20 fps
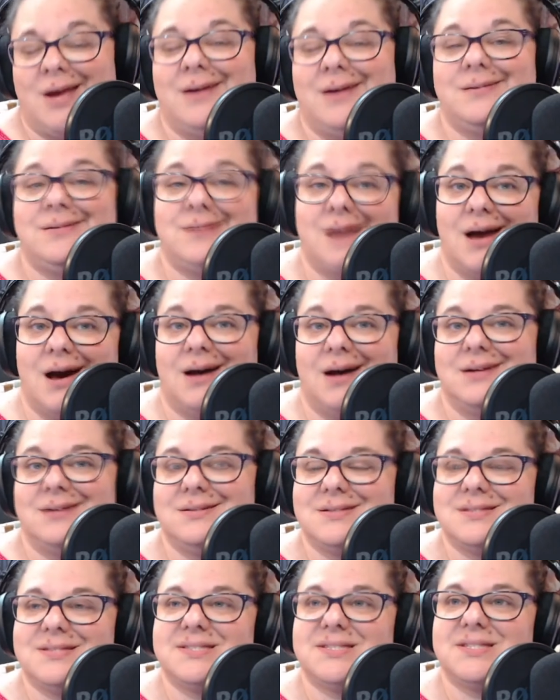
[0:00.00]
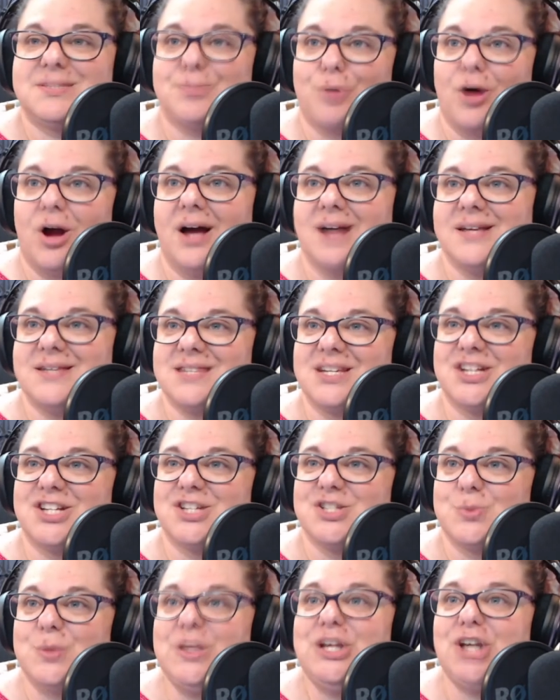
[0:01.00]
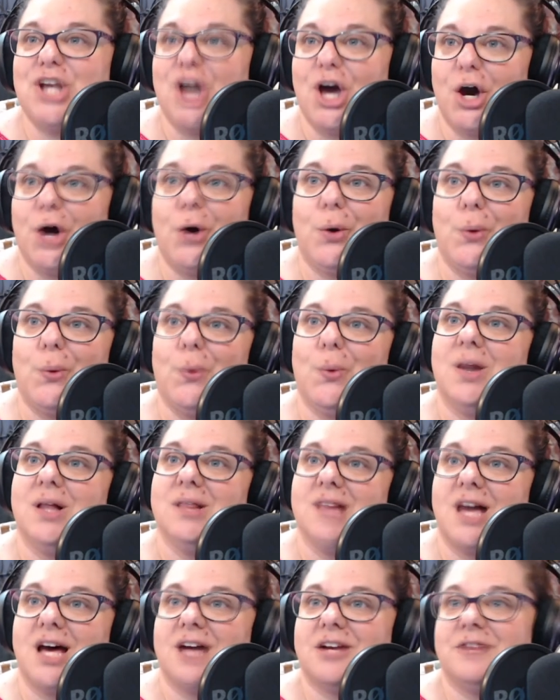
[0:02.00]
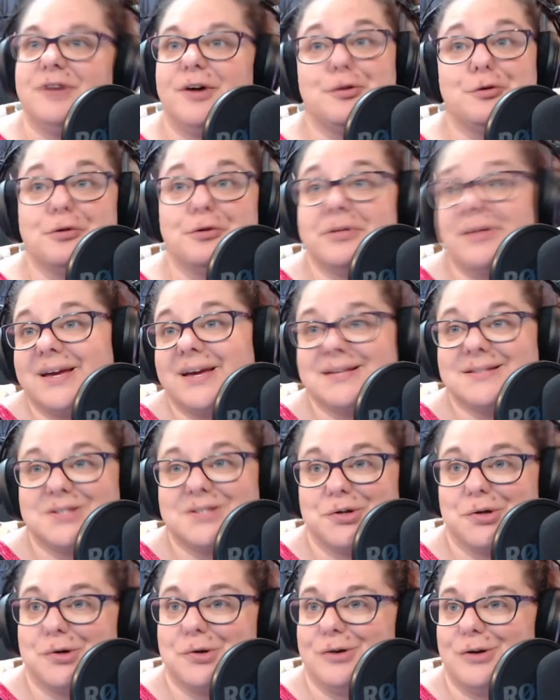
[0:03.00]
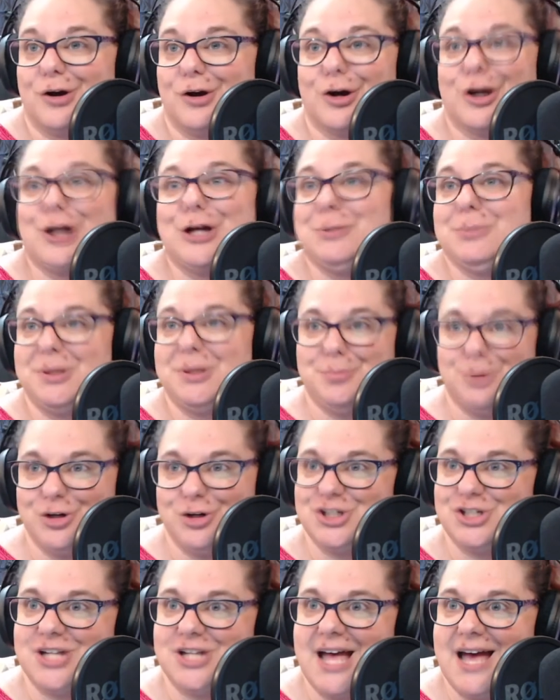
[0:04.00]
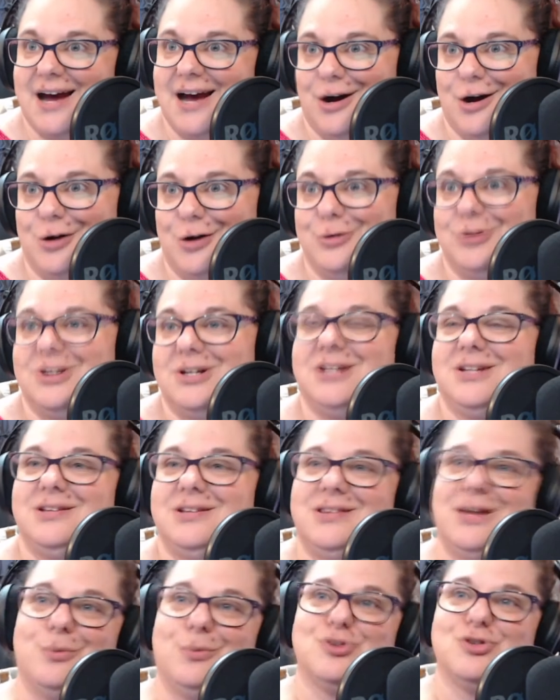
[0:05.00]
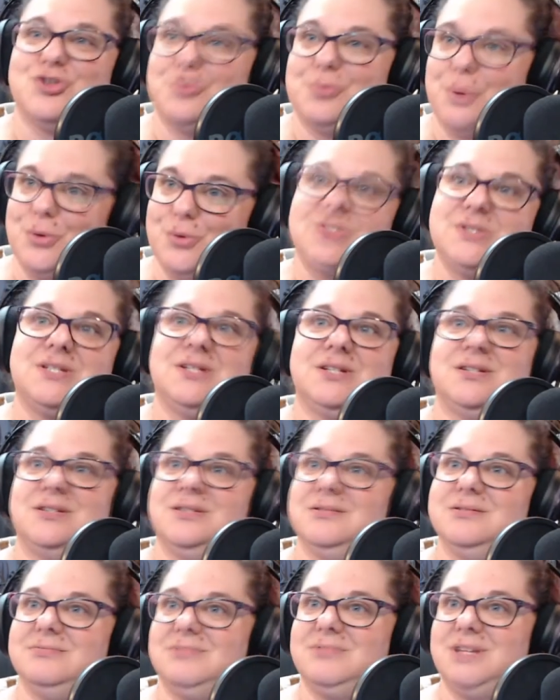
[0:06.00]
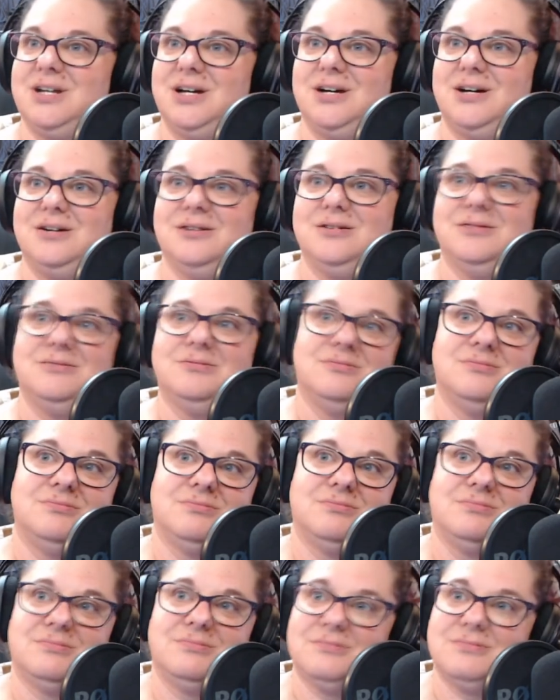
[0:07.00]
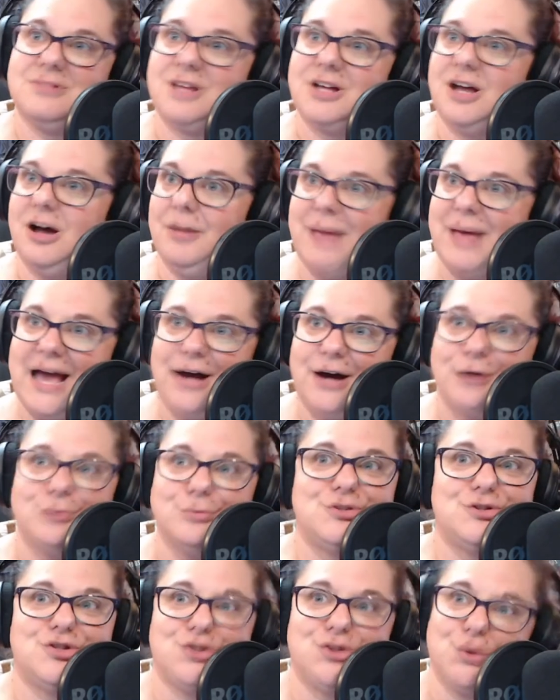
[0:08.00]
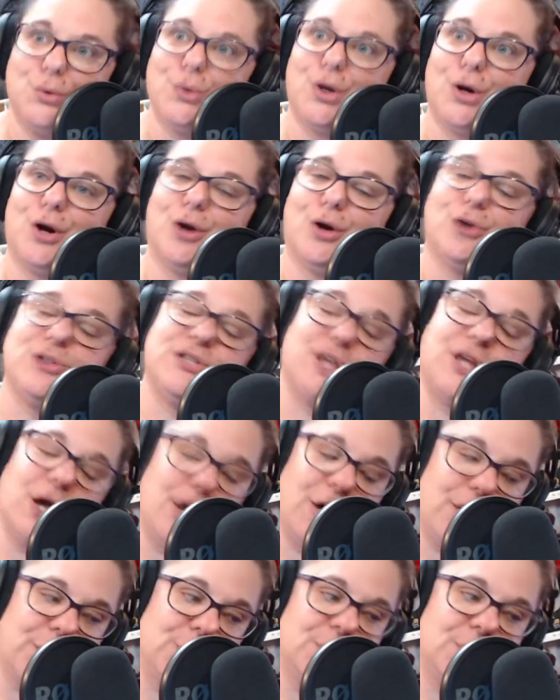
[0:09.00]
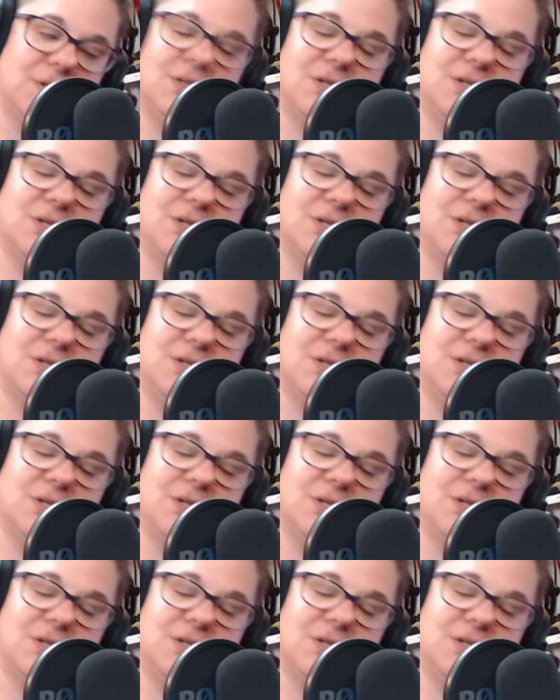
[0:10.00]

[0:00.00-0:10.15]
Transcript: not surprising, because we know a lot of other things are going to be pushed out that were supposed to, you know, come out sooner. So